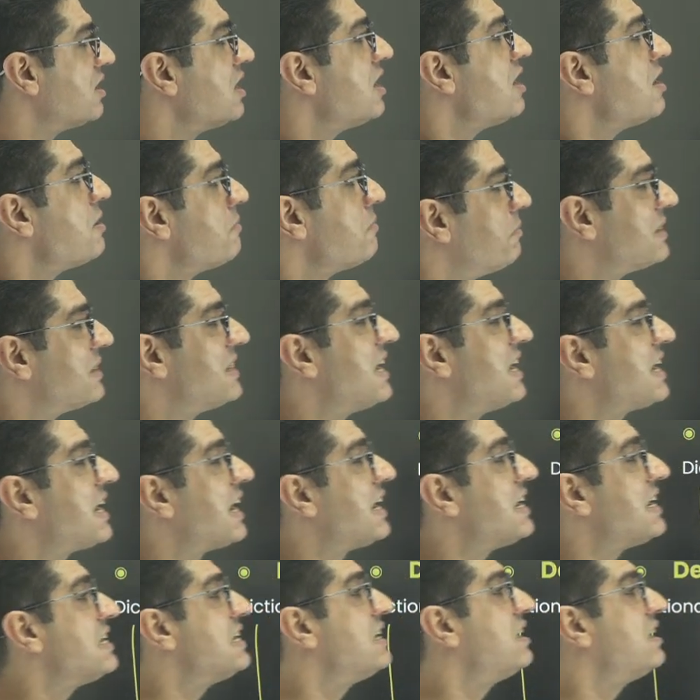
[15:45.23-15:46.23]
but they
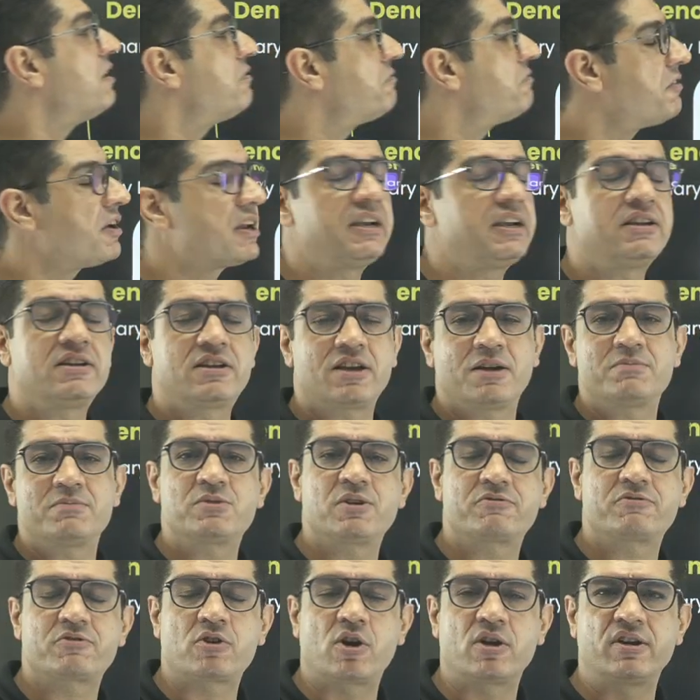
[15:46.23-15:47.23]
can differ in terms of
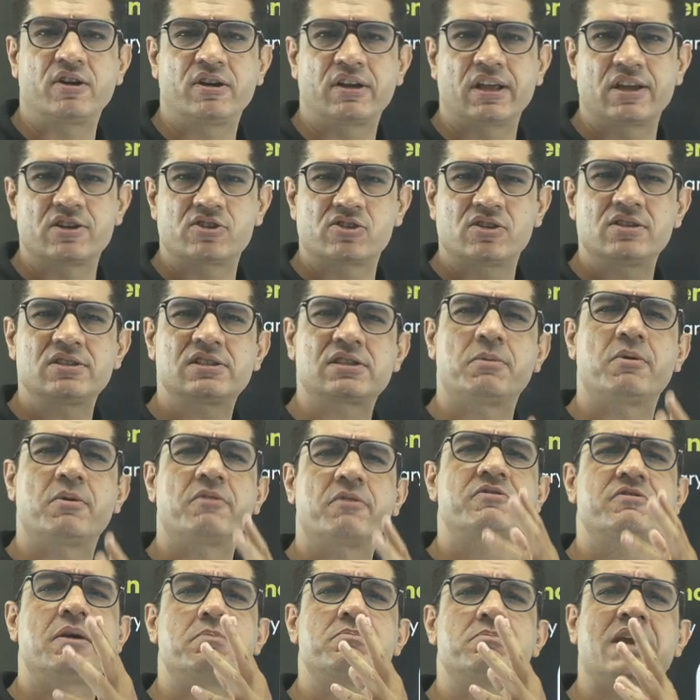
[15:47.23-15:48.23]
connotation. Some of
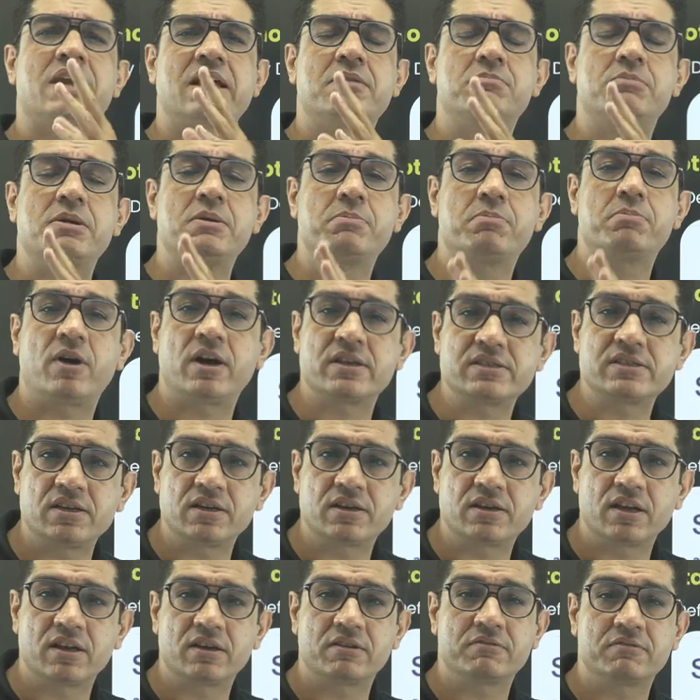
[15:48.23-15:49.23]
them can be
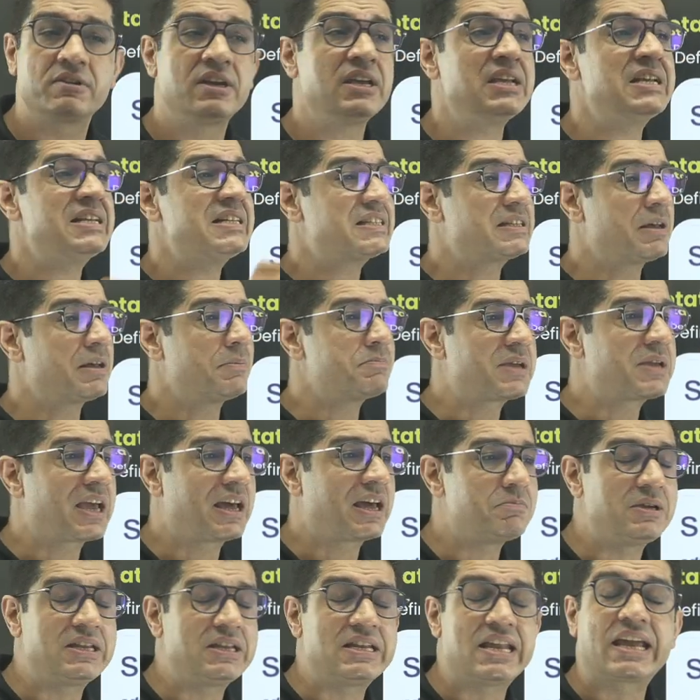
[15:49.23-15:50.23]
positive, some can
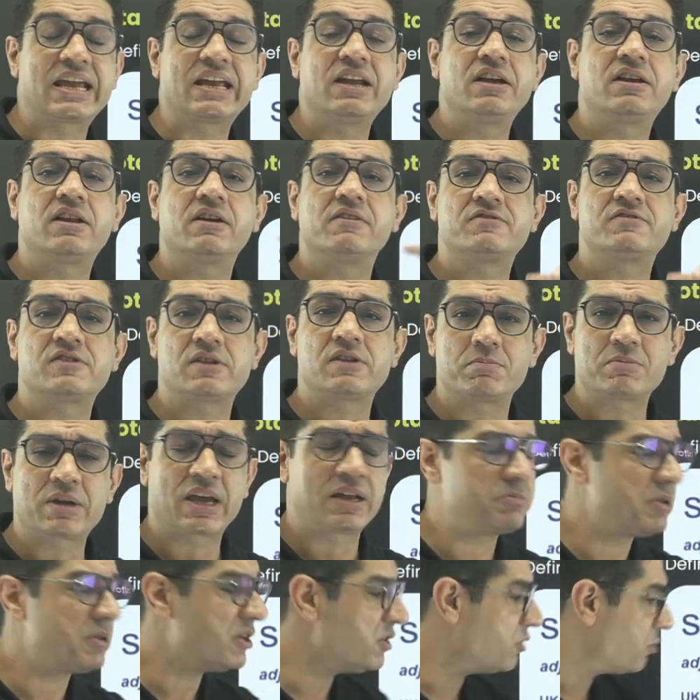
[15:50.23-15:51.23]
be negative, some can
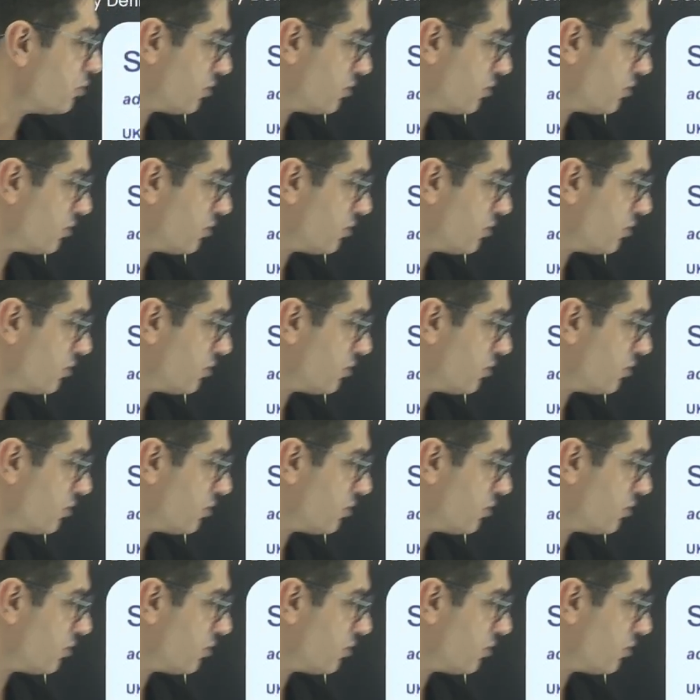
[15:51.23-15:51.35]
be neutral.